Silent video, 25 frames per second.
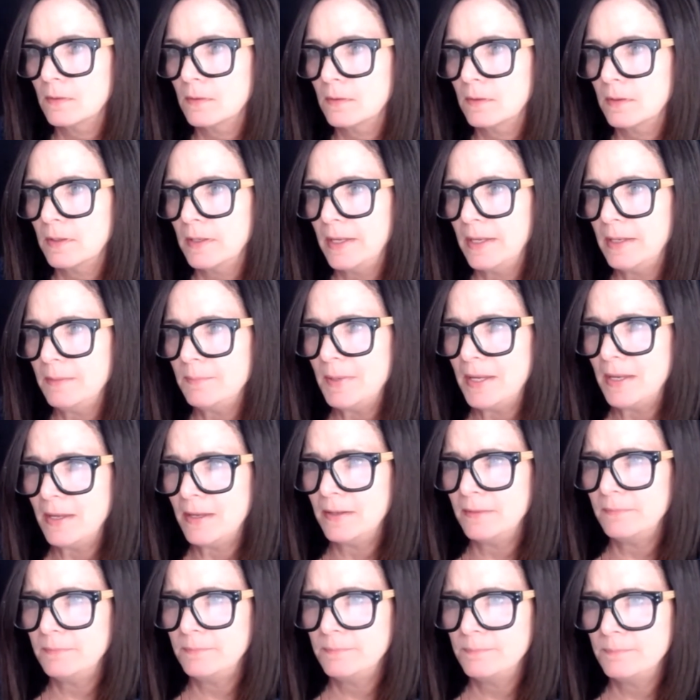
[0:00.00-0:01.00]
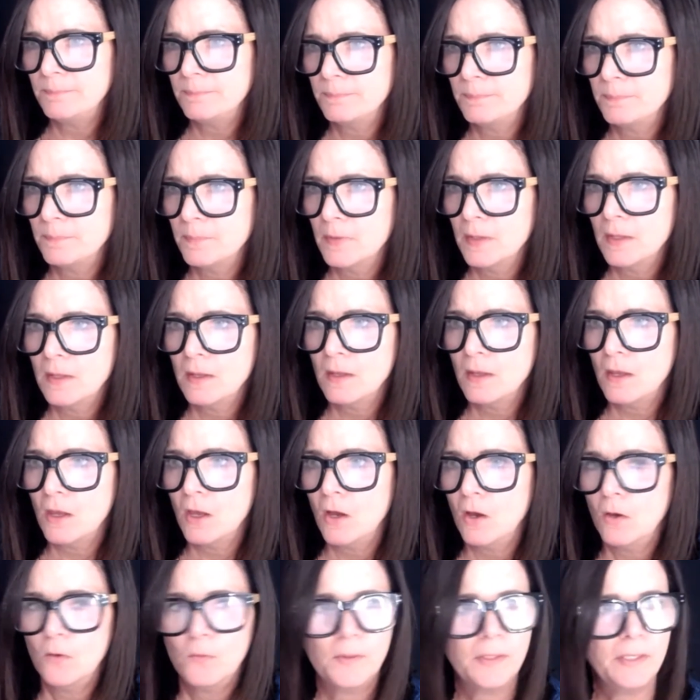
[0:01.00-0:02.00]
Hey Ben,
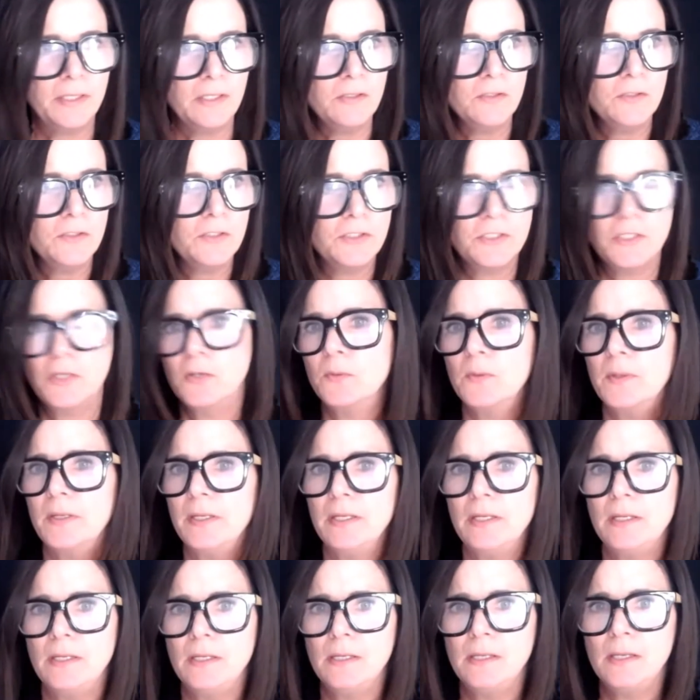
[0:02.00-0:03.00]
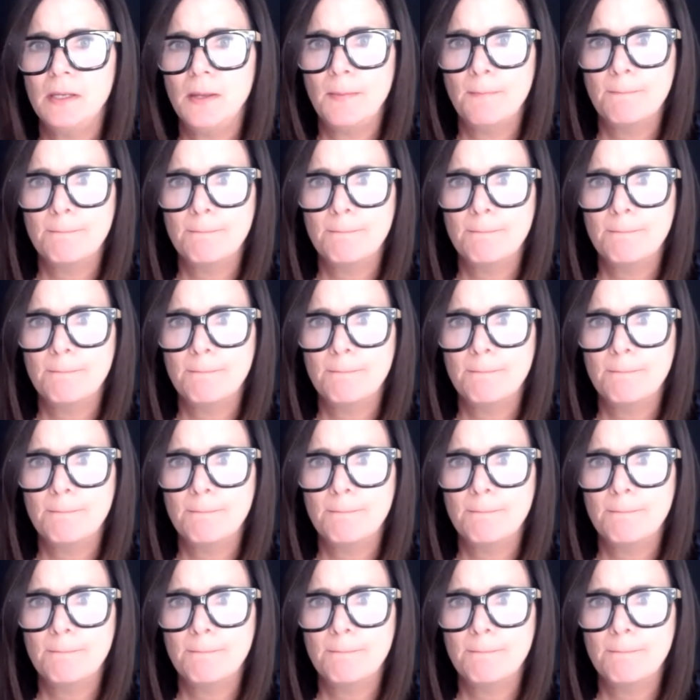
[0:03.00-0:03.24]
okie dokie